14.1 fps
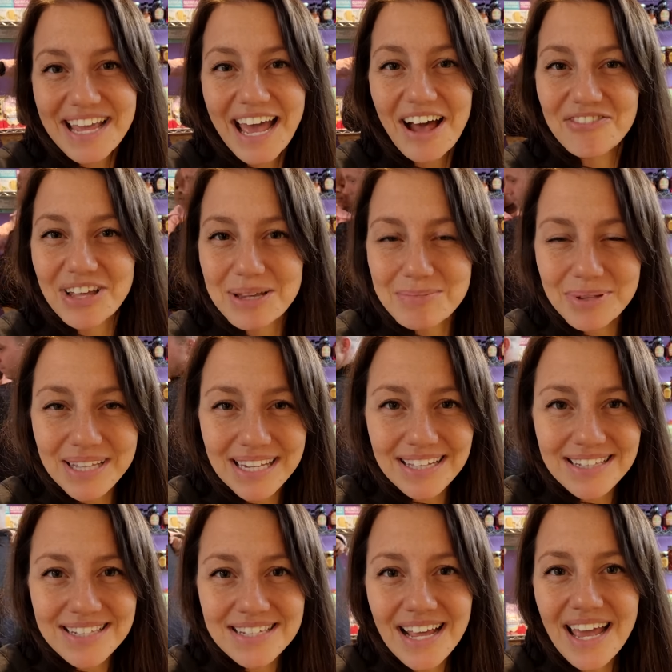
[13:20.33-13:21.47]
have like
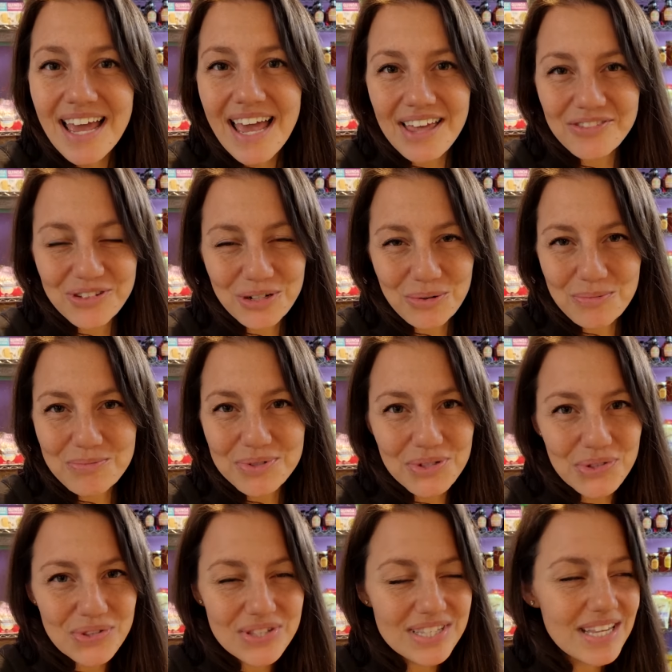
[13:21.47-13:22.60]
plants and little
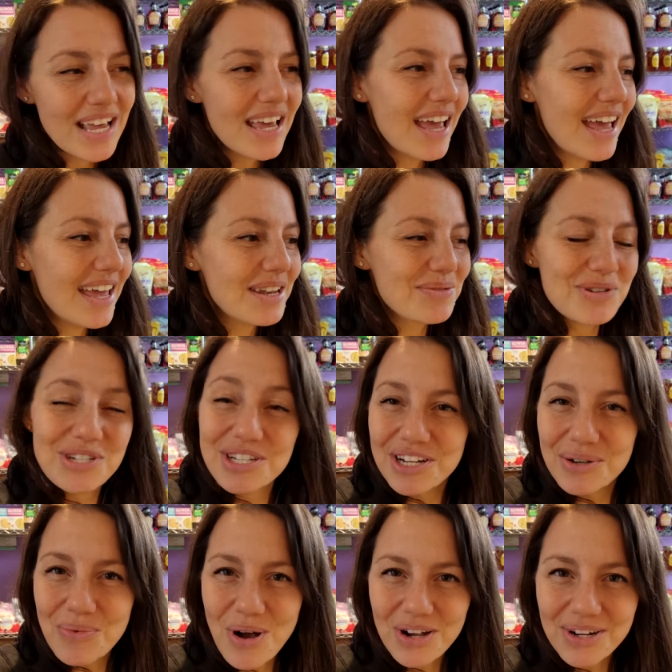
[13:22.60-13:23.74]
booths, and we're just
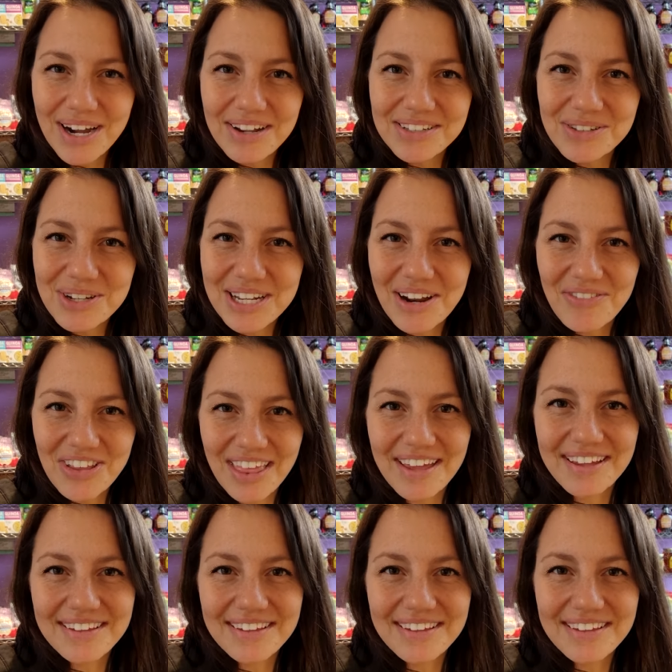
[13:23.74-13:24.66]
gonna walk around and look at everything.